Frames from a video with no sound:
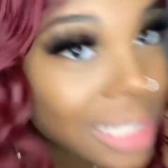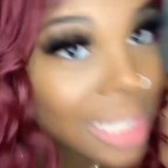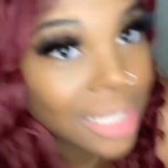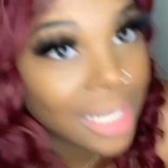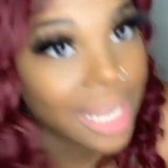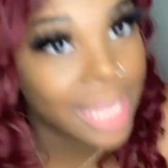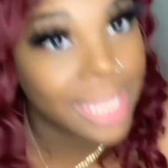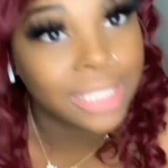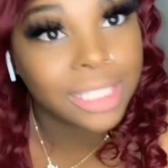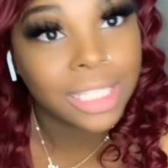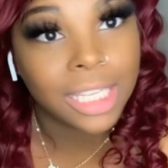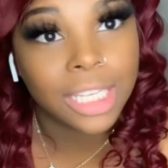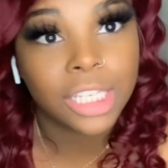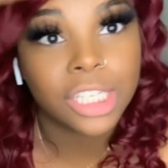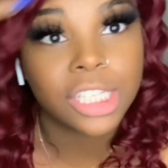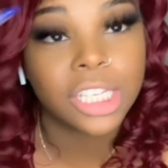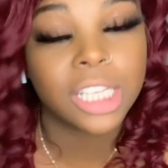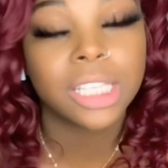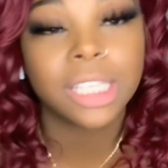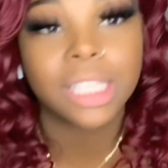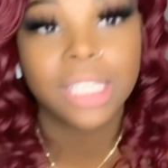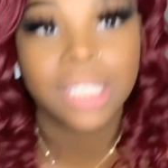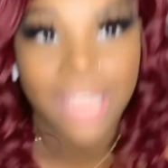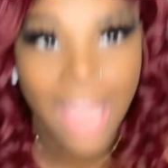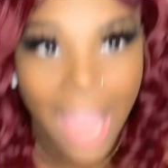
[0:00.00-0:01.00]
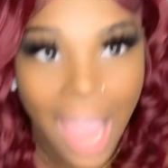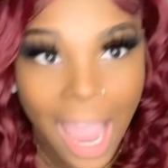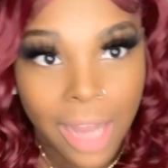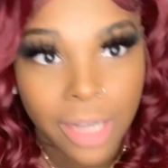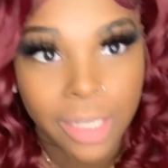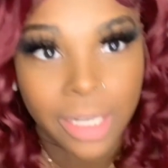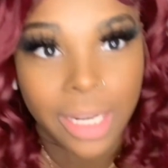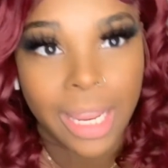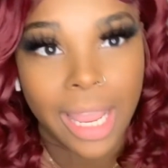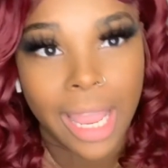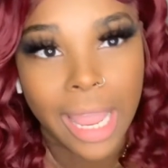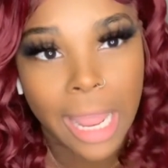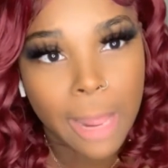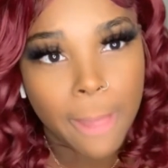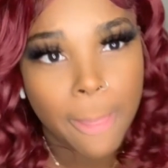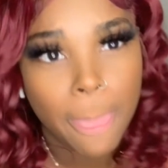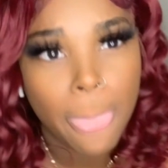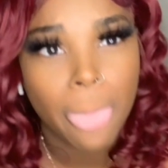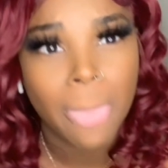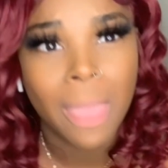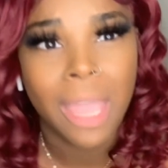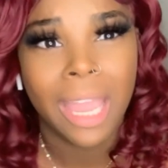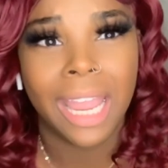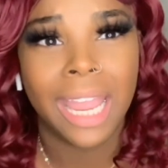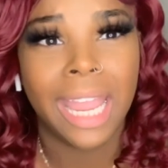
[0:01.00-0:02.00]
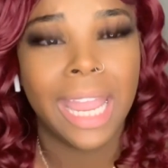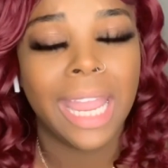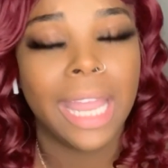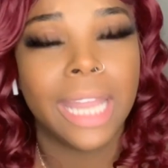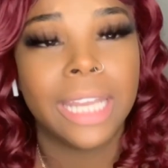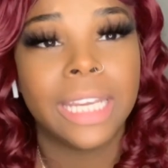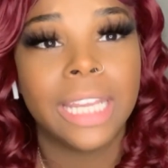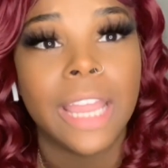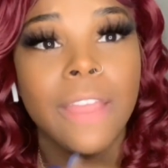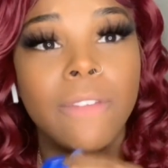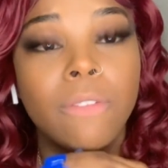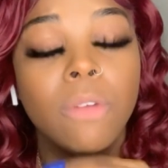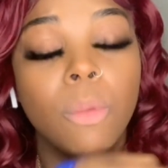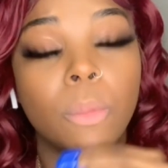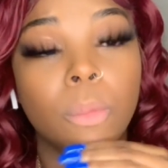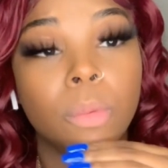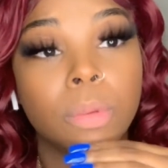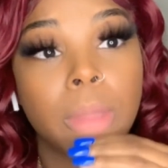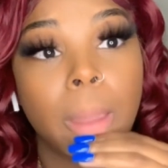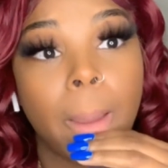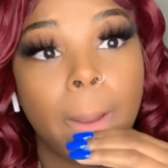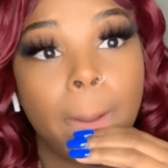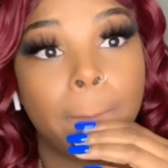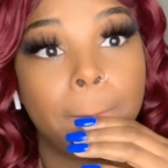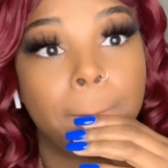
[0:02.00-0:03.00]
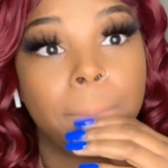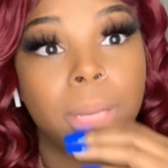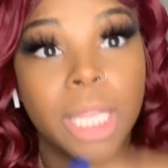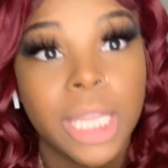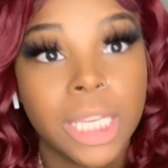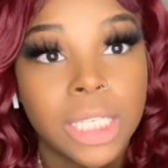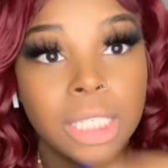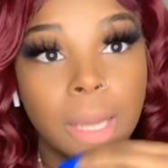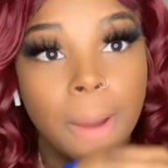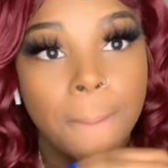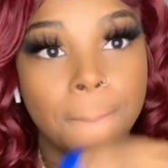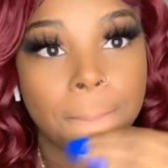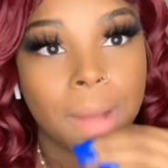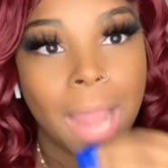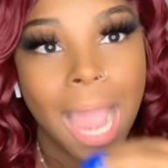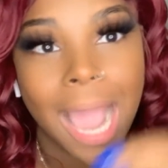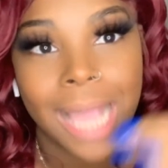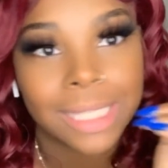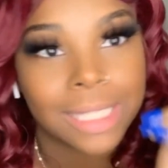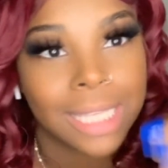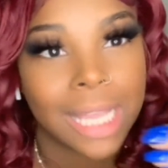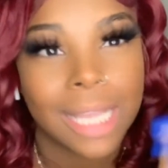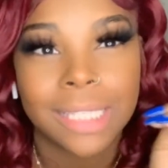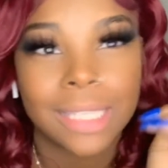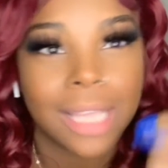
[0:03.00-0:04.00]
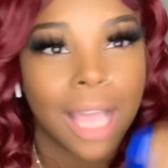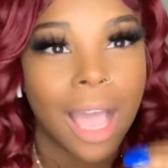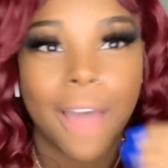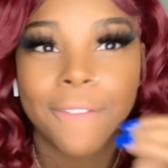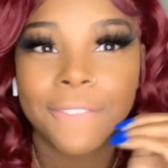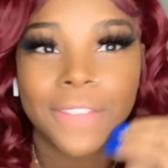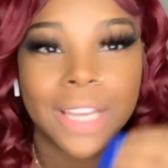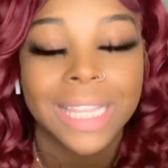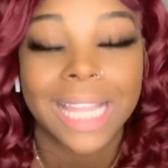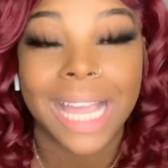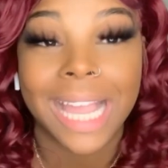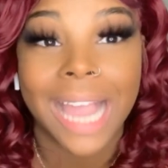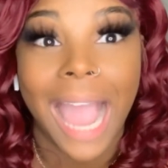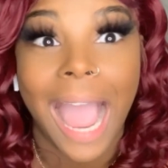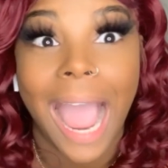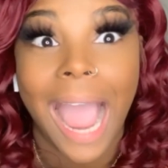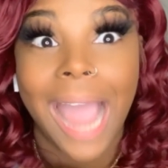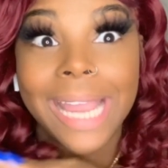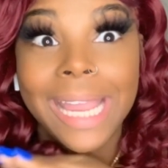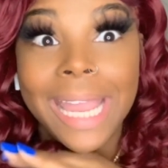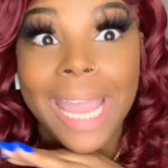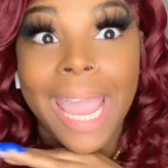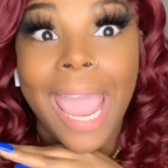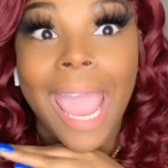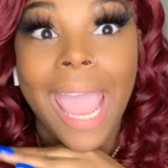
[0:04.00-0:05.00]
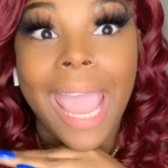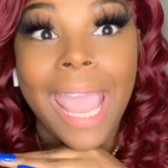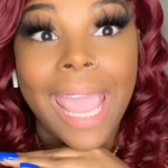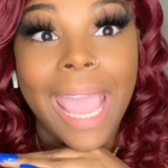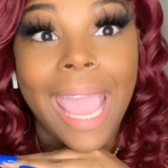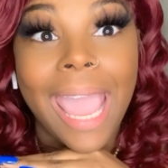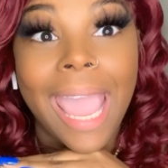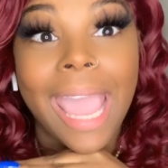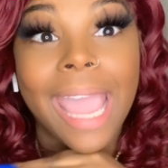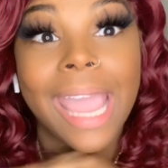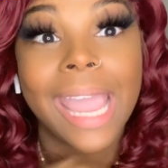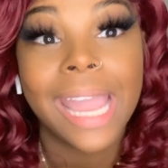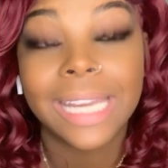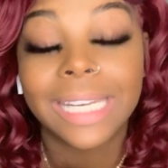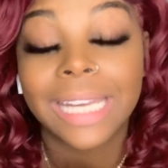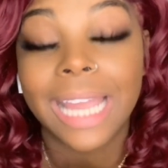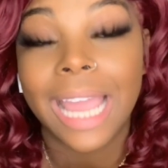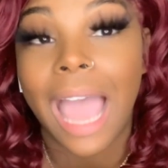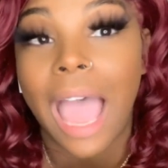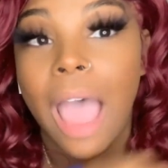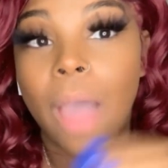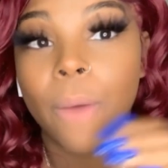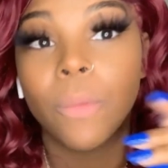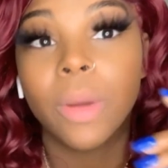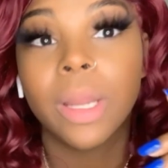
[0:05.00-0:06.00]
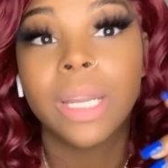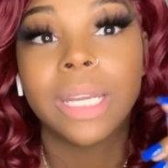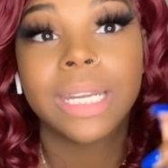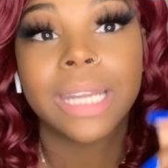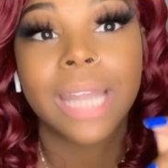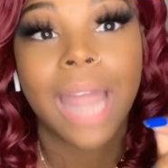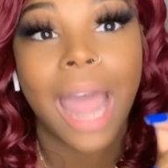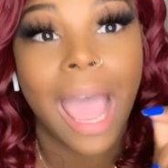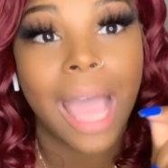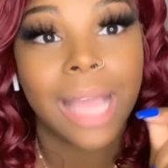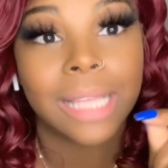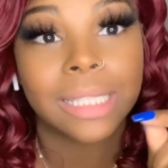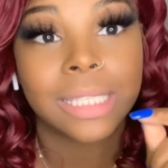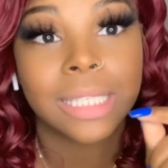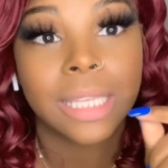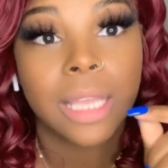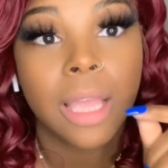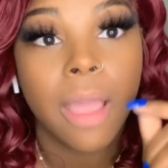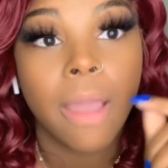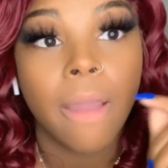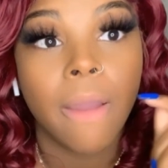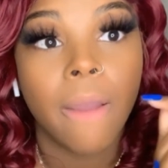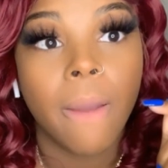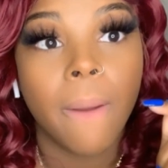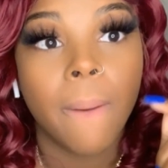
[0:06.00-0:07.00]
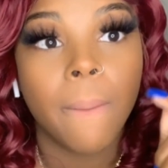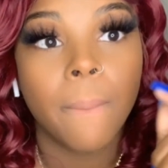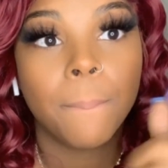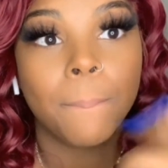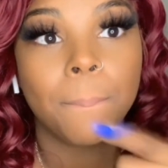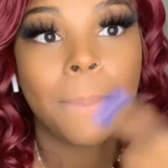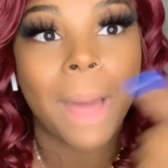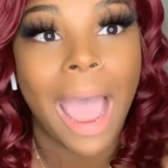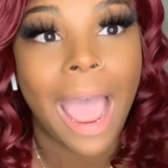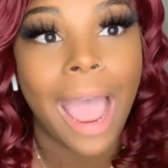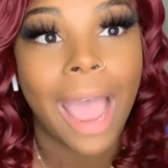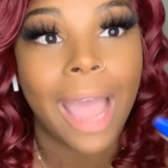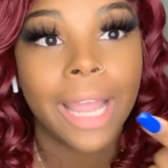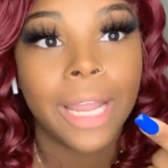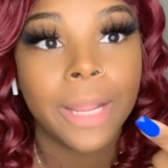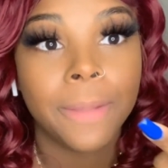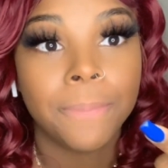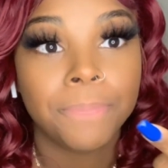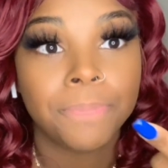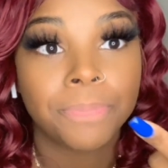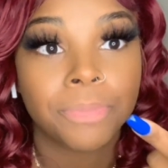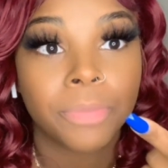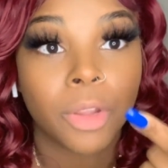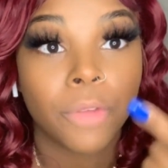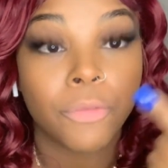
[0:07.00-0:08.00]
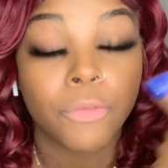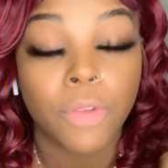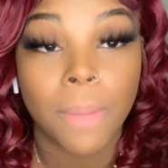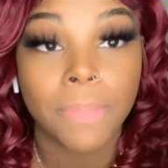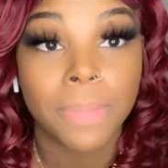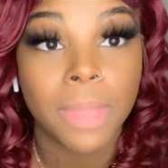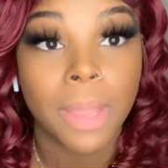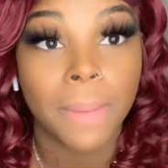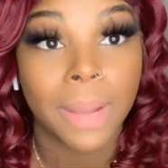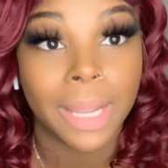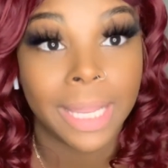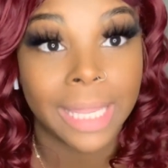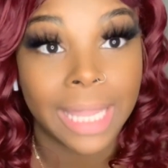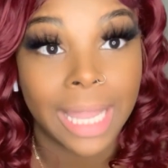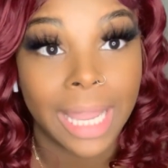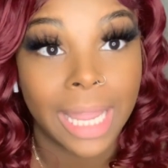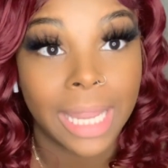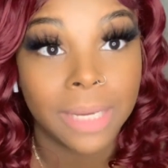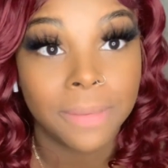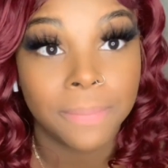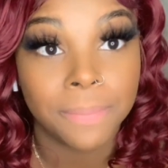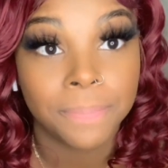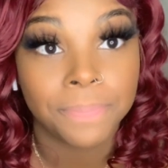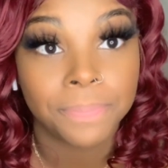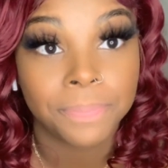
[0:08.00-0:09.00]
lace is just not it. And even the bleaching process of it, like I hate it. I would not buy from them again.